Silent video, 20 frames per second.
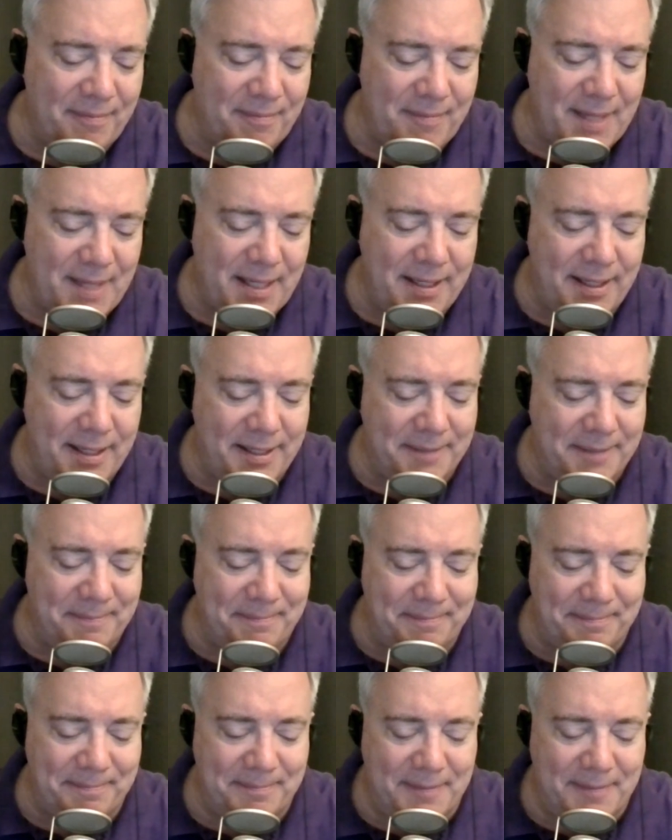yeah,
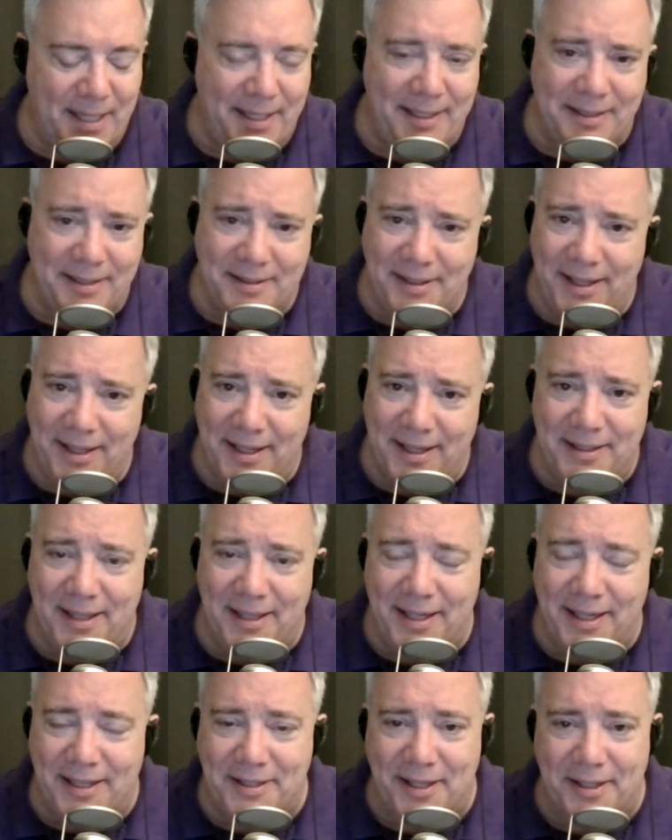I just yeah,
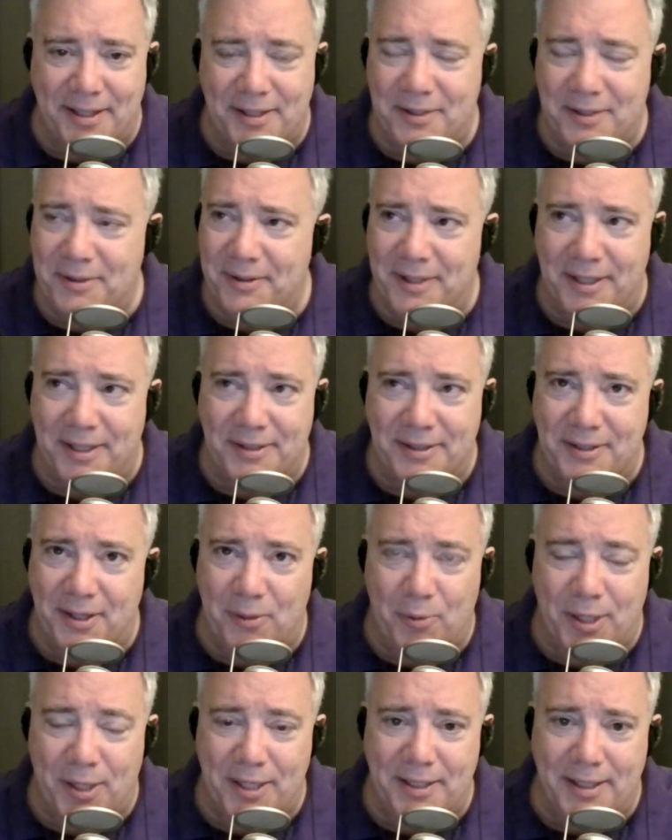like I said, the two things, you know,
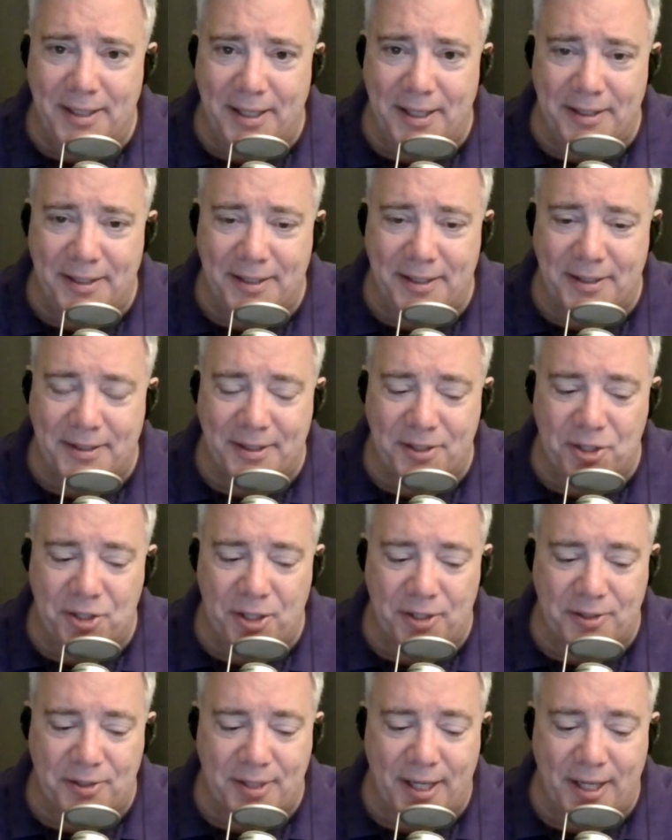one and done, and just the
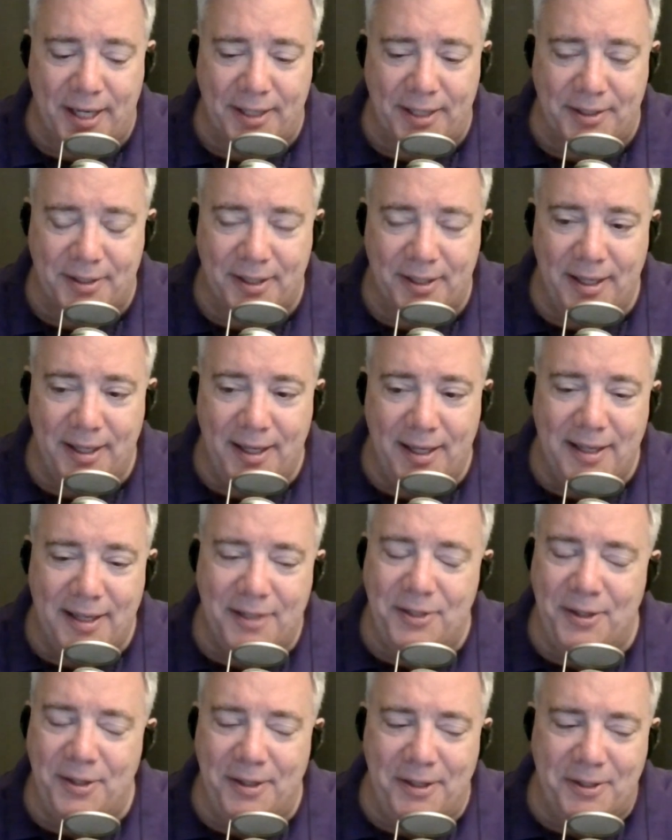sheer size
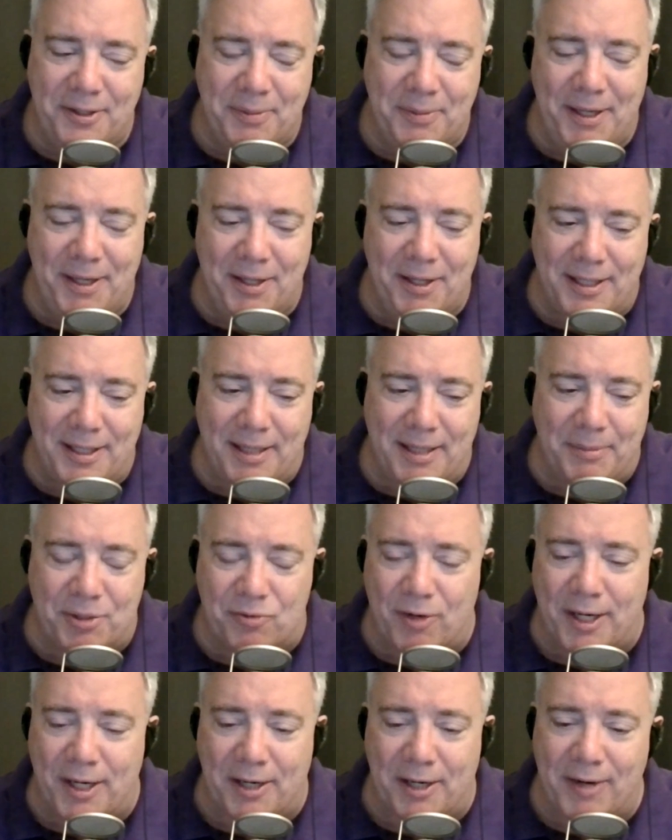because you you spend a lot of time just
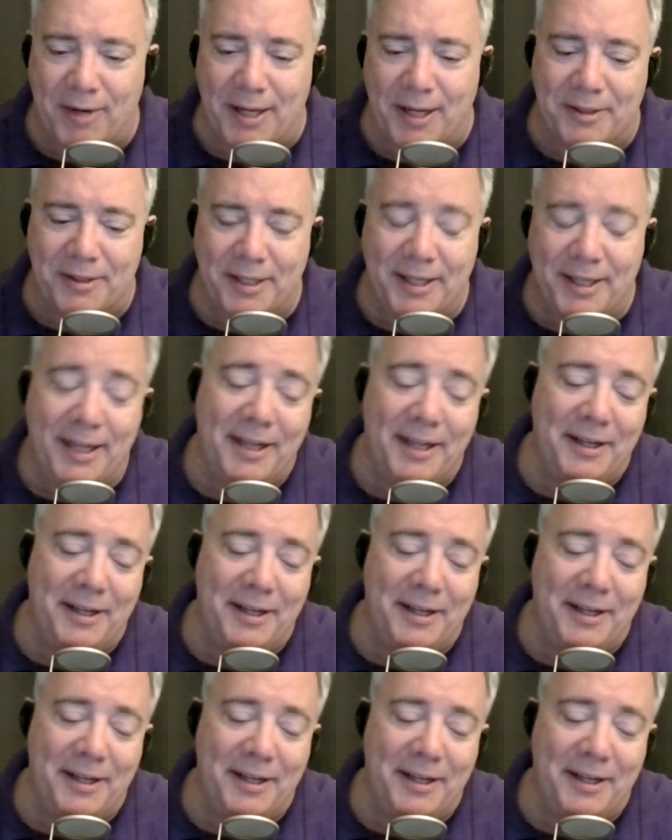running around, and then, mm-hmm.